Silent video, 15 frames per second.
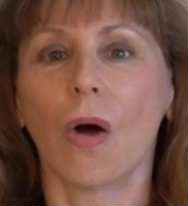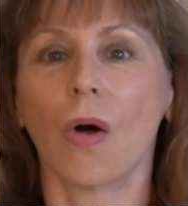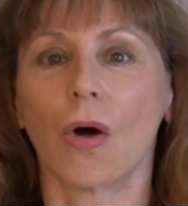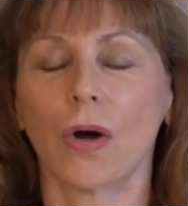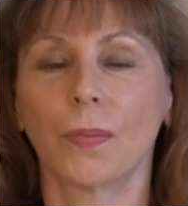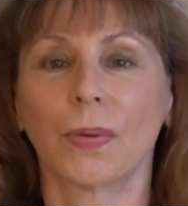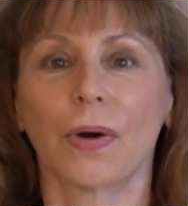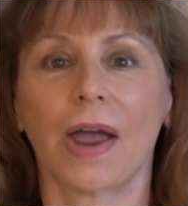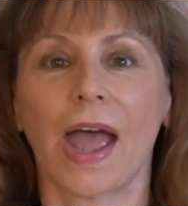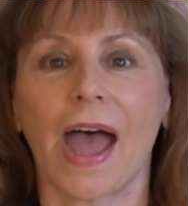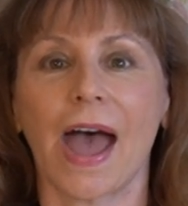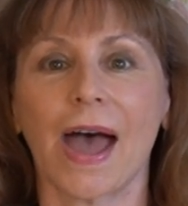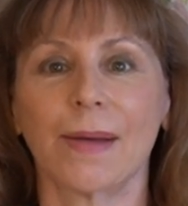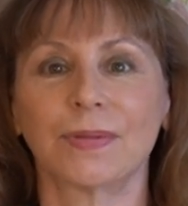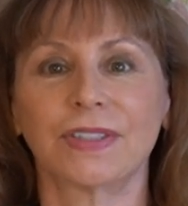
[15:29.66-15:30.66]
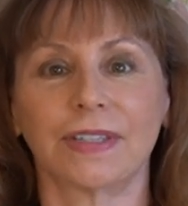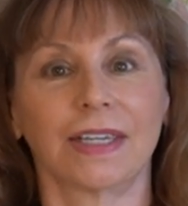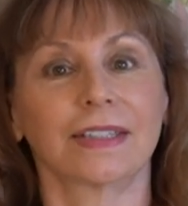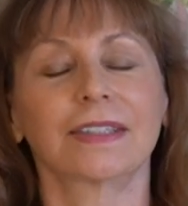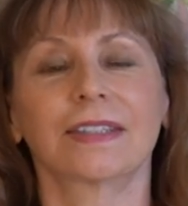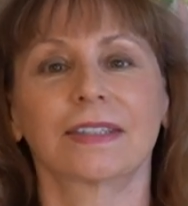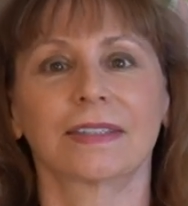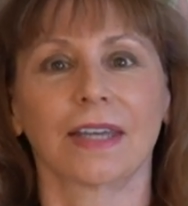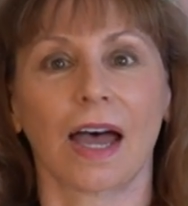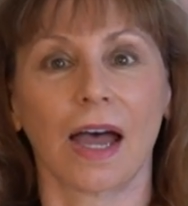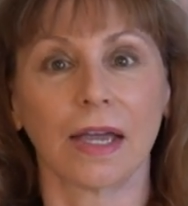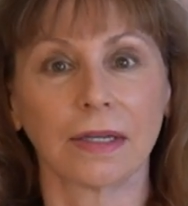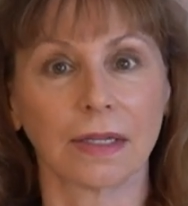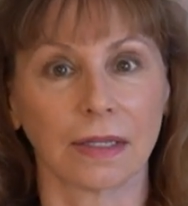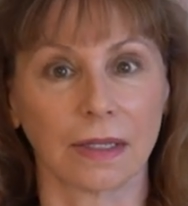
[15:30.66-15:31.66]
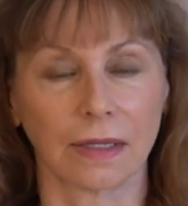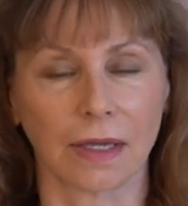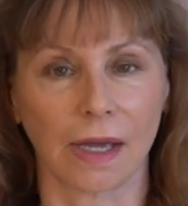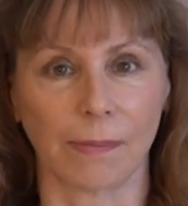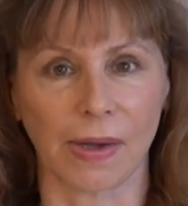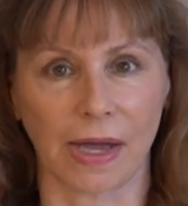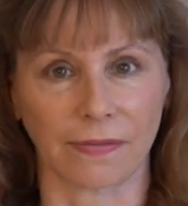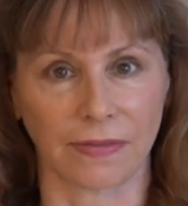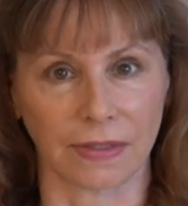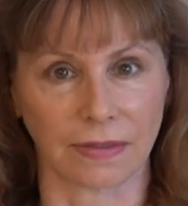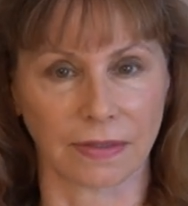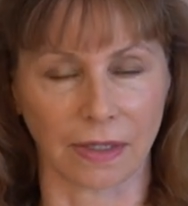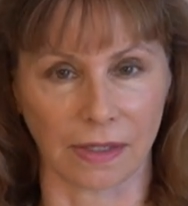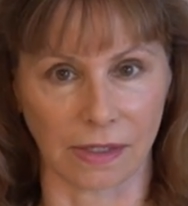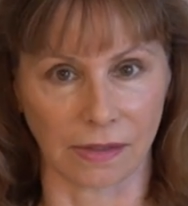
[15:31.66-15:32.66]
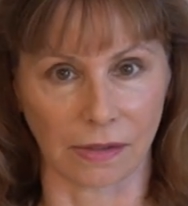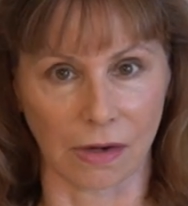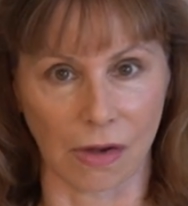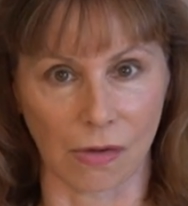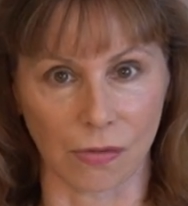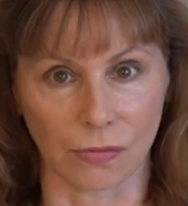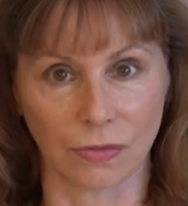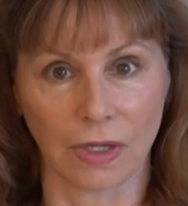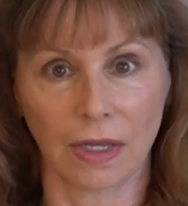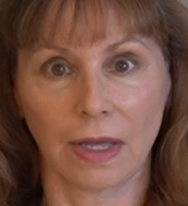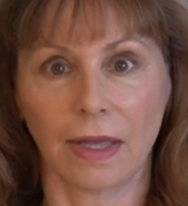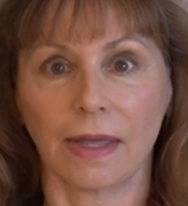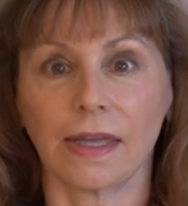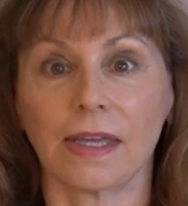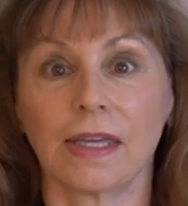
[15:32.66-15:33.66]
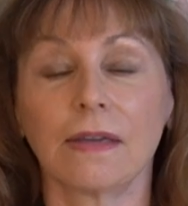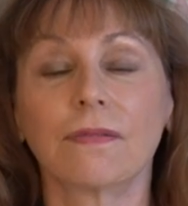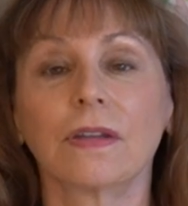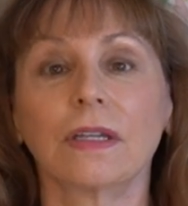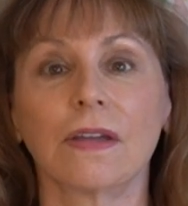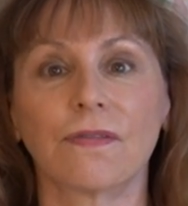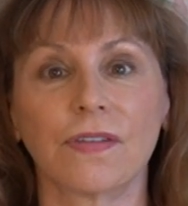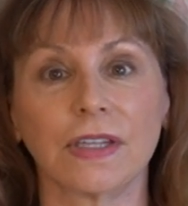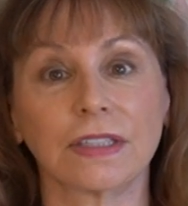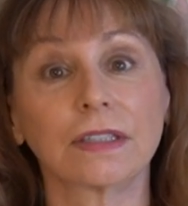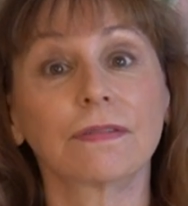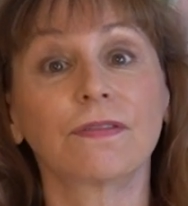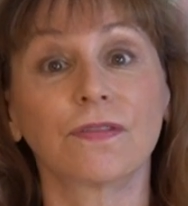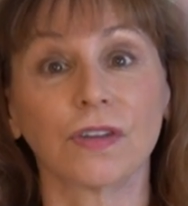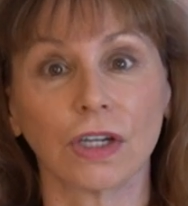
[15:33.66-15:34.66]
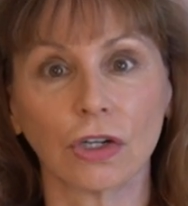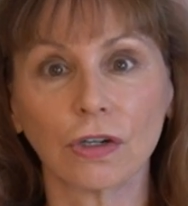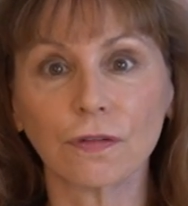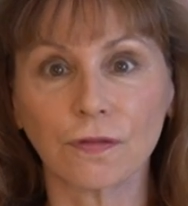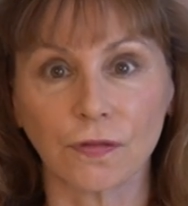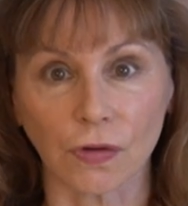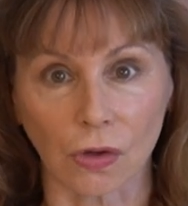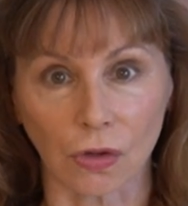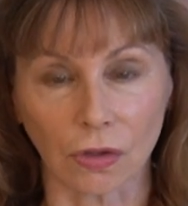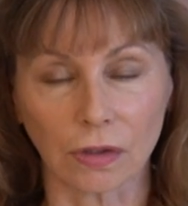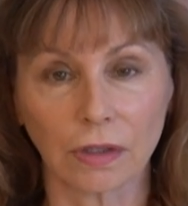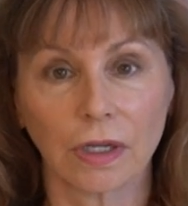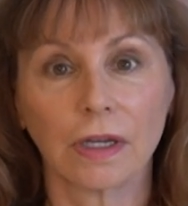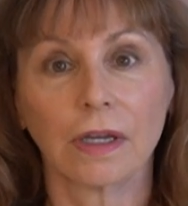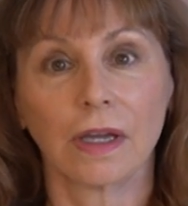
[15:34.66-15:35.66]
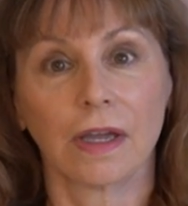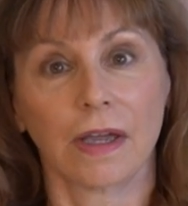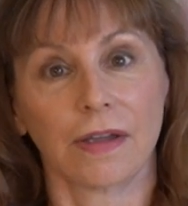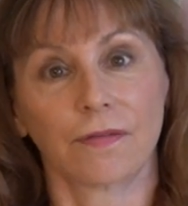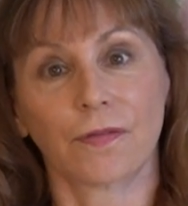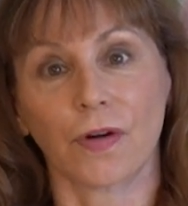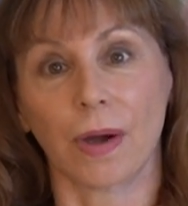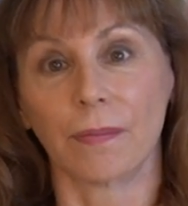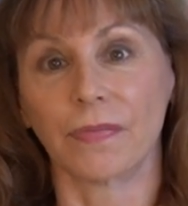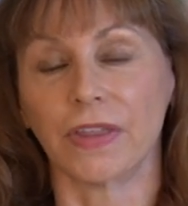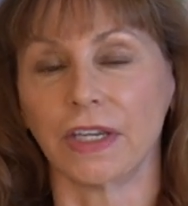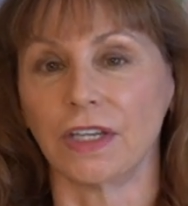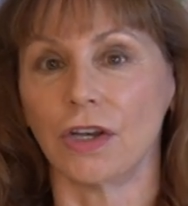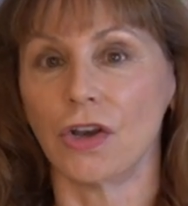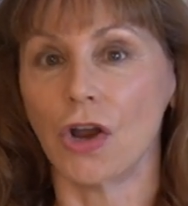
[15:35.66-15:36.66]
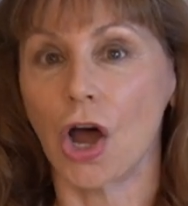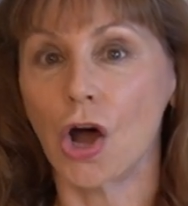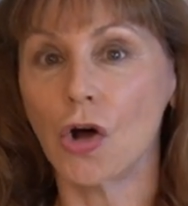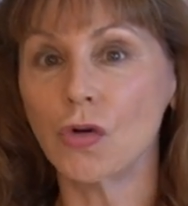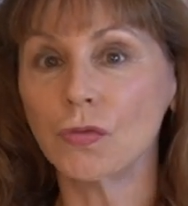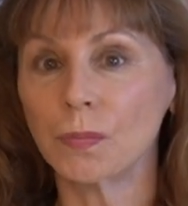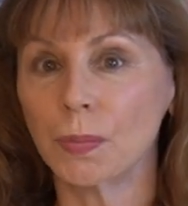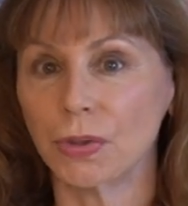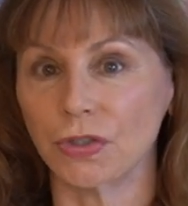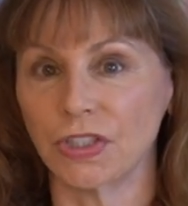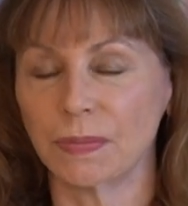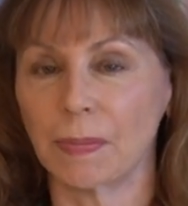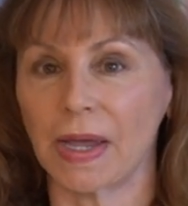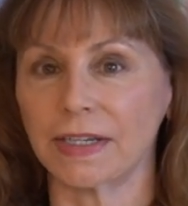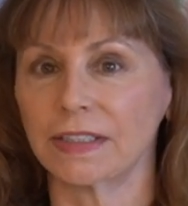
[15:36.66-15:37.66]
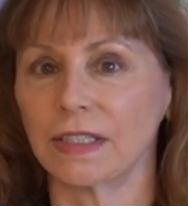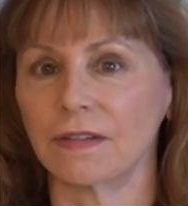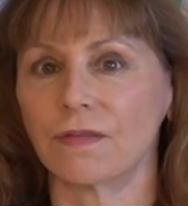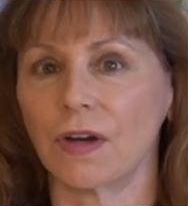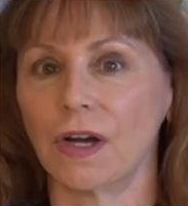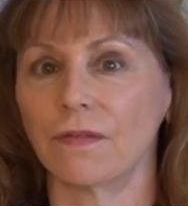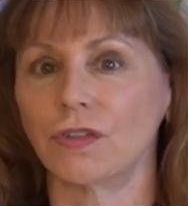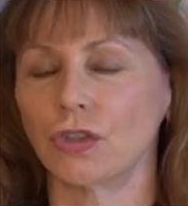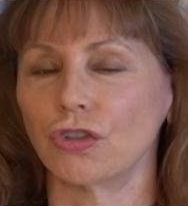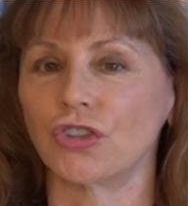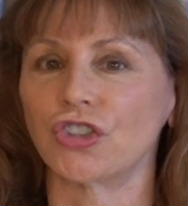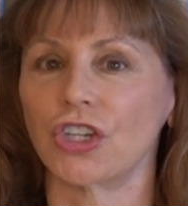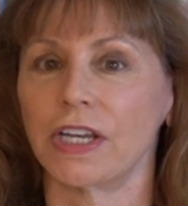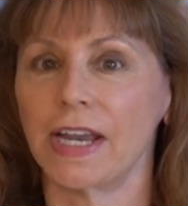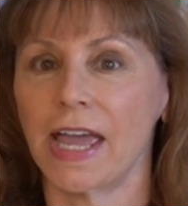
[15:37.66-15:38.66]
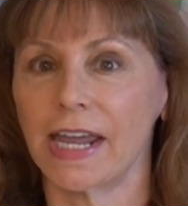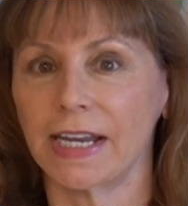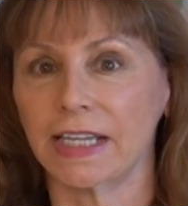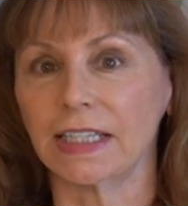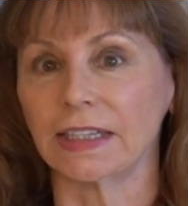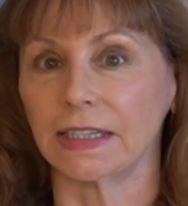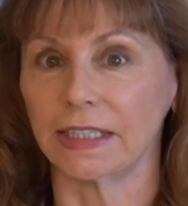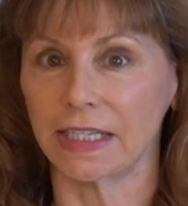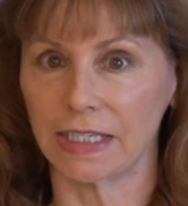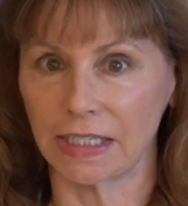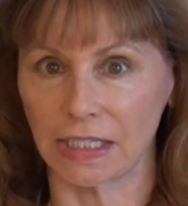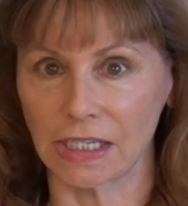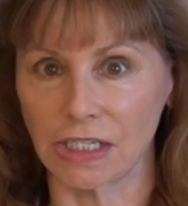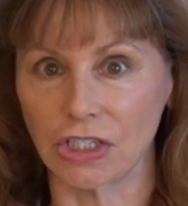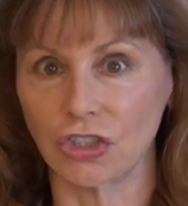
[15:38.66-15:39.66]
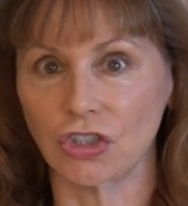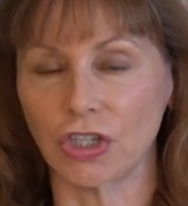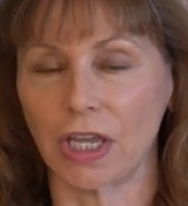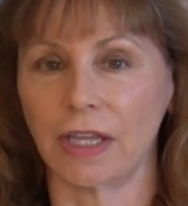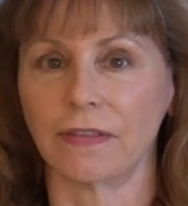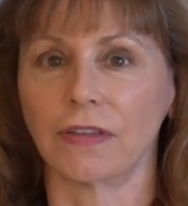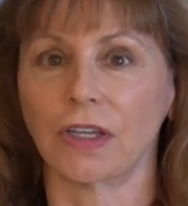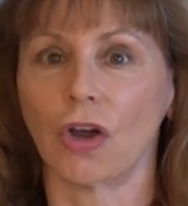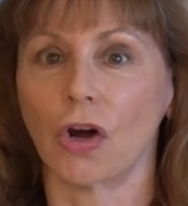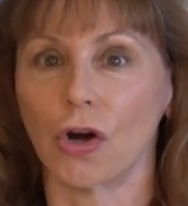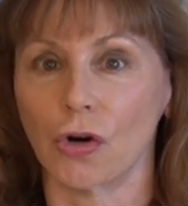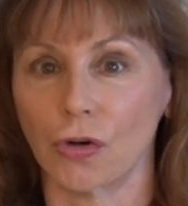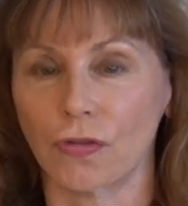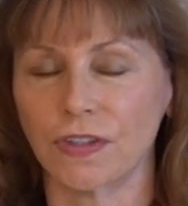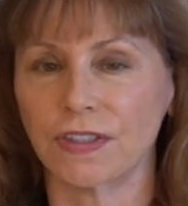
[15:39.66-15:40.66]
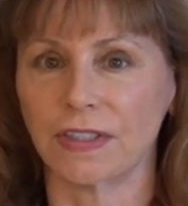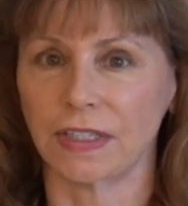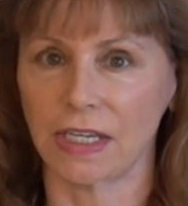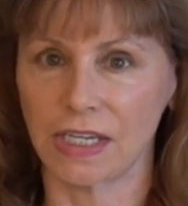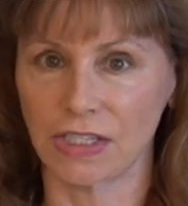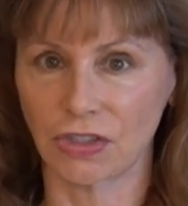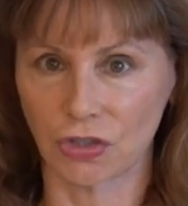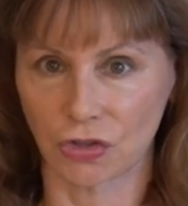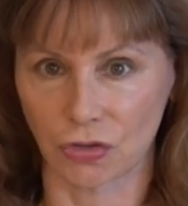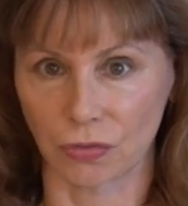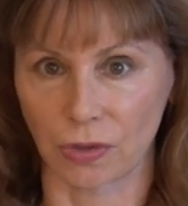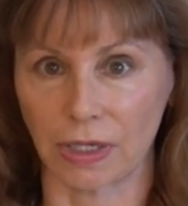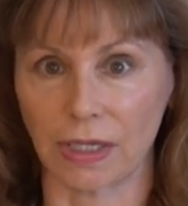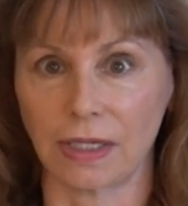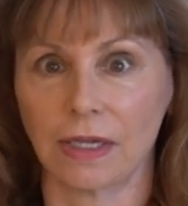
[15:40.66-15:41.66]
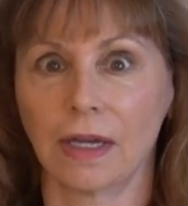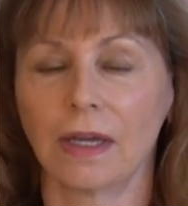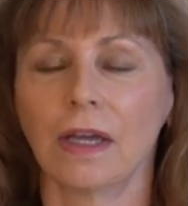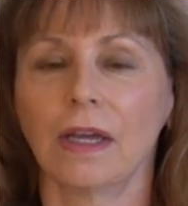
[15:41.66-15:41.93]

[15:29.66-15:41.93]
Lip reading: or perhaps excited about this unknown, even if it's fearful from the known perspective of your genetic lineage and the Earth's history.